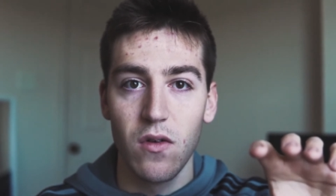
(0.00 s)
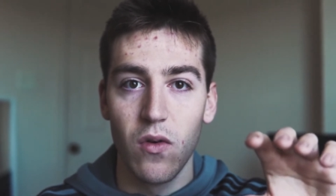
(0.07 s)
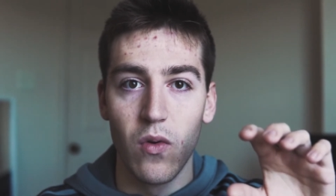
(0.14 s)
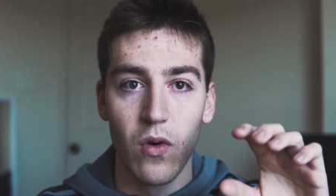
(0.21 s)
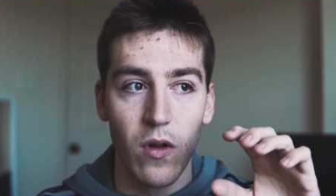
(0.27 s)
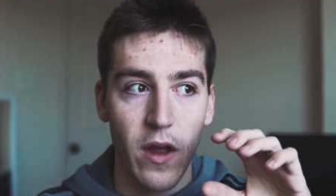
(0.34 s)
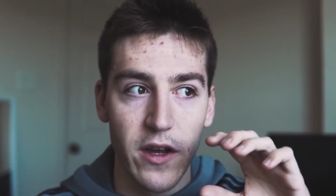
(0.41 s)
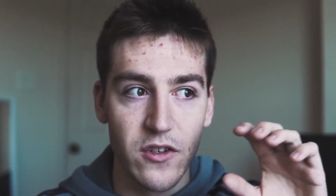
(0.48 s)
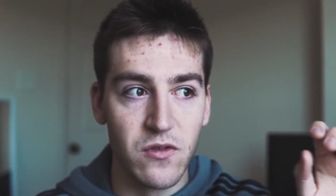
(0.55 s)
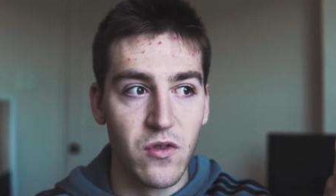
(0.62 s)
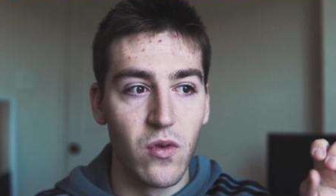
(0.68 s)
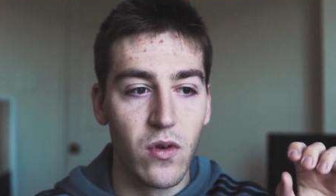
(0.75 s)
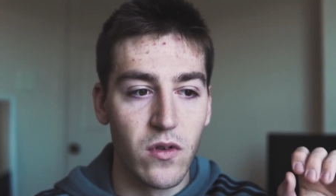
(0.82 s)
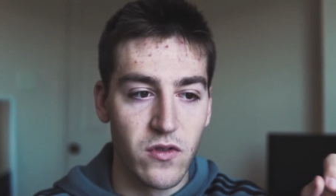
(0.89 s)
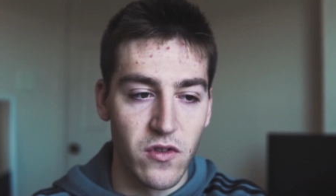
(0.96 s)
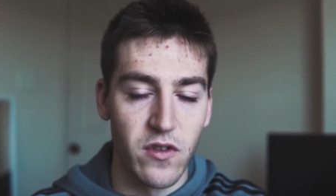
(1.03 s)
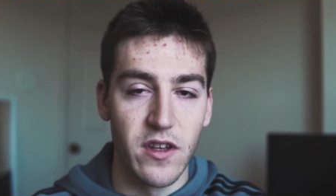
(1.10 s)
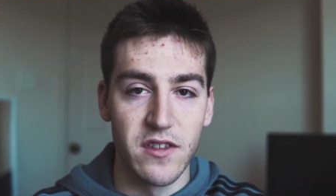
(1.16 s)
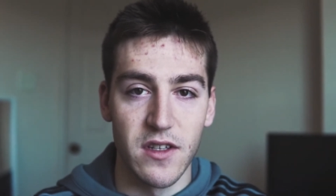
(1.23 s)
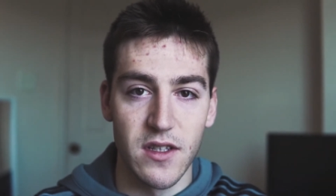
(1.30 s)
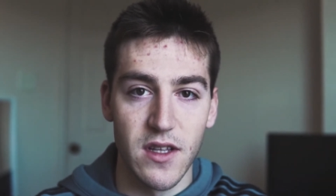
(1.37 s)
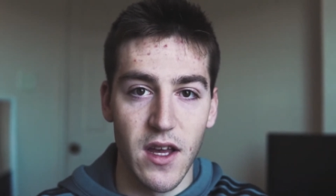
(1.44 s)
or like tutorials or
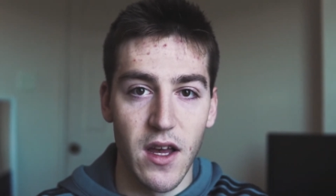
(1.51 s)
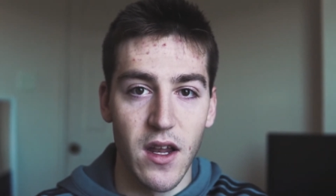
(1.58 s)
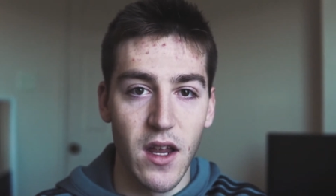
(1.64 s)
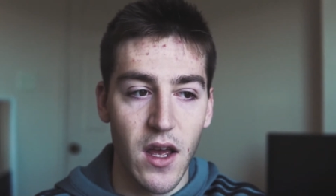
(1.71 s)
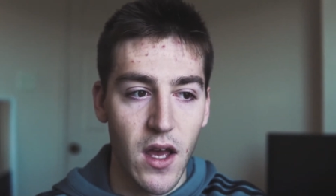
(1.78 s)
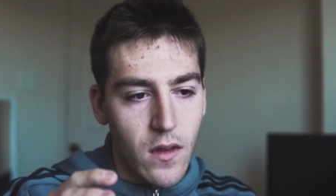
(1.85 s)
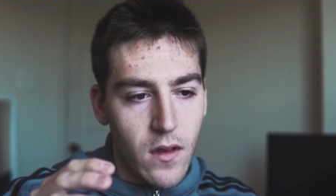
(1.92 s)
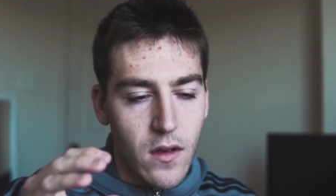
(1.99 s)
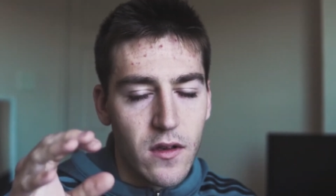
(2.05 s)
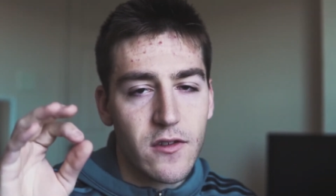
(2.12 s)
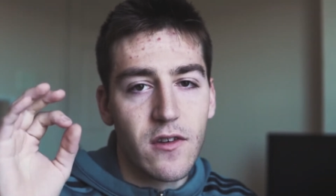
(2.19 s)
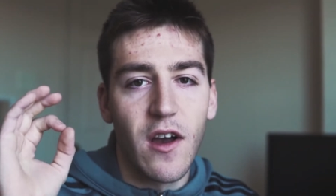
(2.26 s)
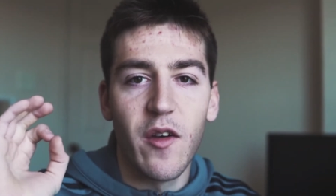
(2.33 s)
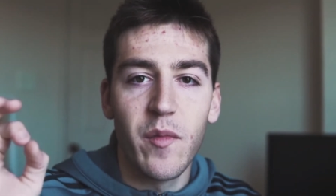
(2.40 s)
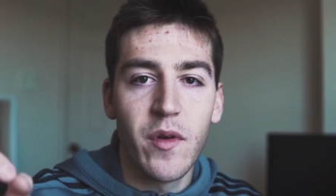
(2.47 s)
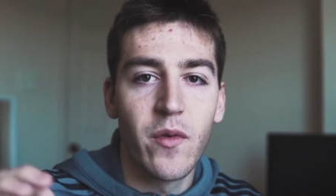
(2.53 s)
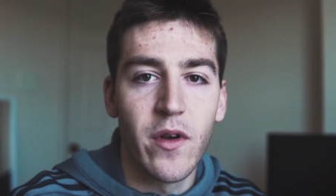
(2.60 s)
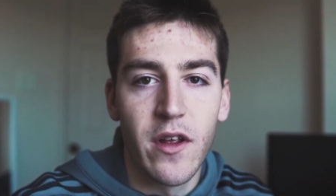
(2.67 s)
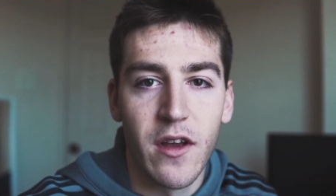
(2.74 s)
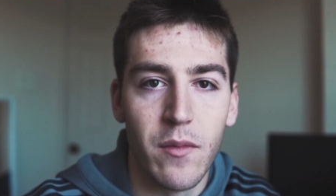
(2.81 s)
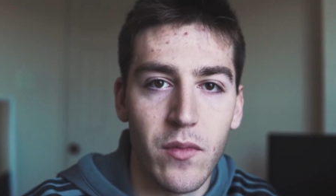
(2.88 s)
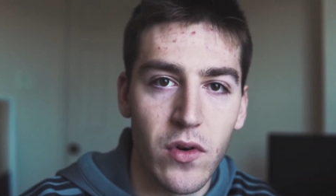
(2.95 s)
things like that. So I've been
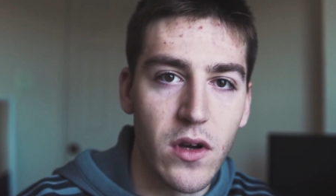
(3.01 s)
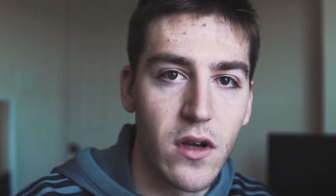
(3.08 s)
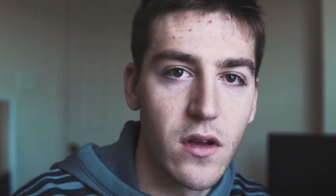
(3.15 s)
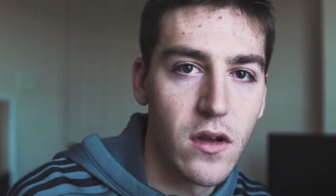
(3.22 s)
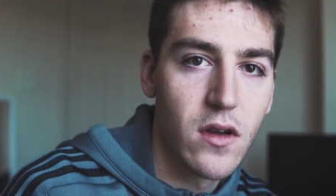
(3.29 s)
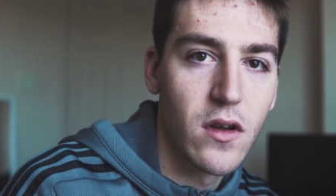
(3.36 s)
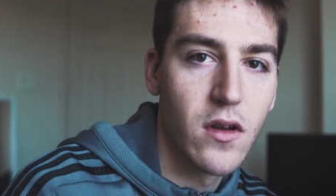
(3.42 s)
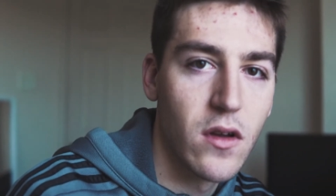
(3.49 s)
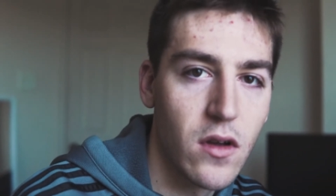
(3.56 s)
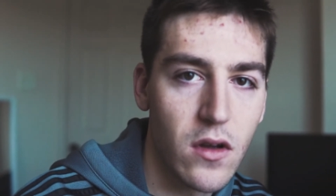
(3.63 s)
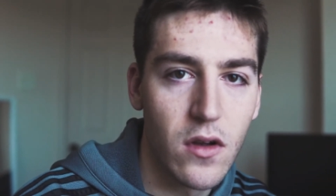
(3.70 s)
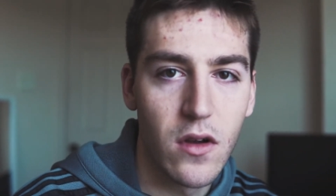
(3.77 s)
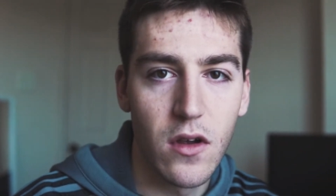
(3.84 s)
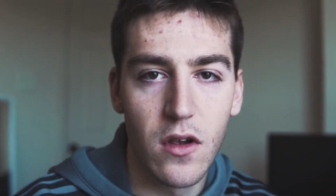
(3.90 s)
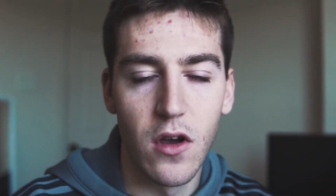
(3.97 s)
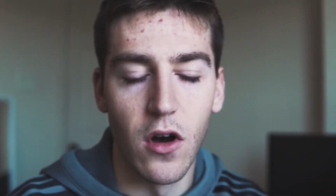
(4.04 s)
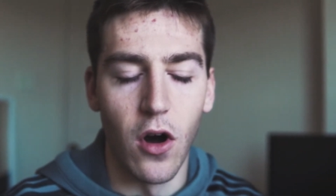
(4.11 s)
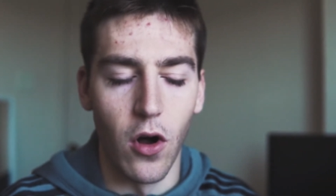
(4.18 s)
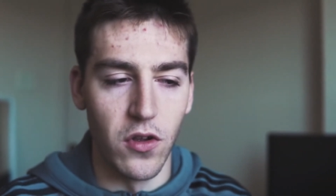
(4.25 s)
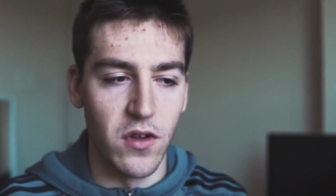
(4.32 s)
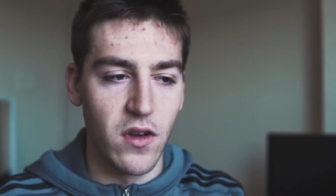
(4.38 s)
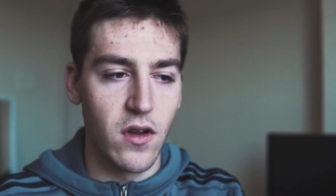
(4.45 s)
reading a book
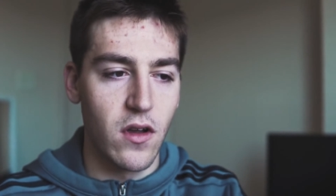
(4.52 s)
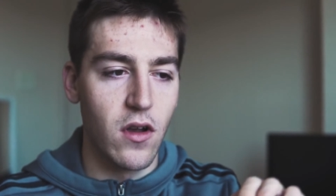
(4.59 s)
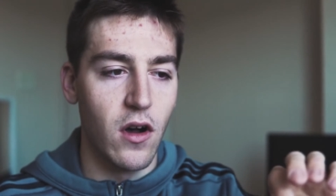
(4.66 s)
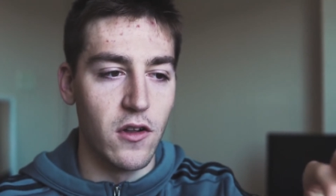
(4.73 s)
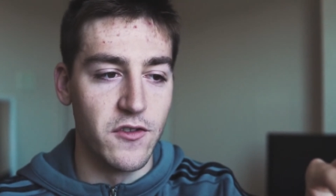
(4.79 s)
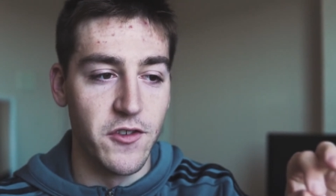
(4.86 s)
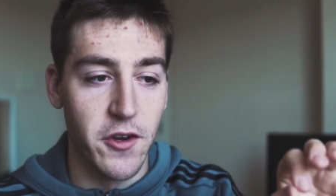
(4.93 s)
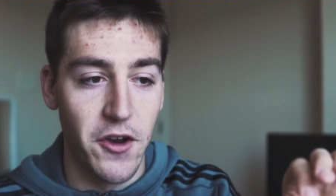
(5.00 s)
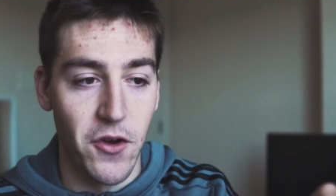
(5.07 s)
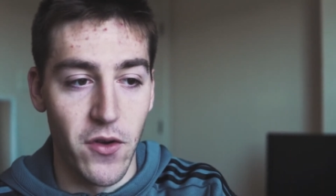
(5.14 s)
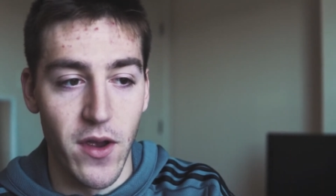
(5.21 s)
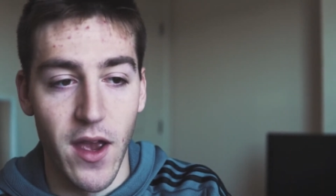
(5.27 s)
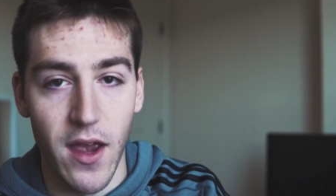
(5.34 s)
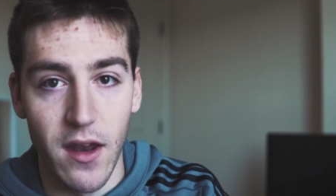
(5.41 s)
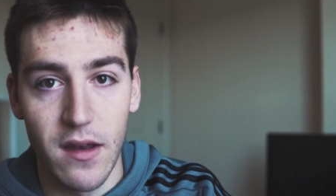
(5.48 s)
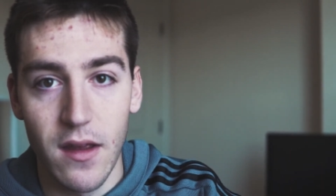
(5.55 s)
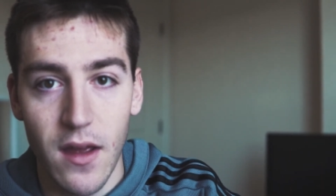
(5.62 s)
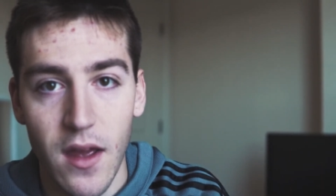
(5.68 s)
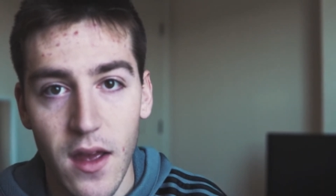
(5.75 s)
called Called to Create.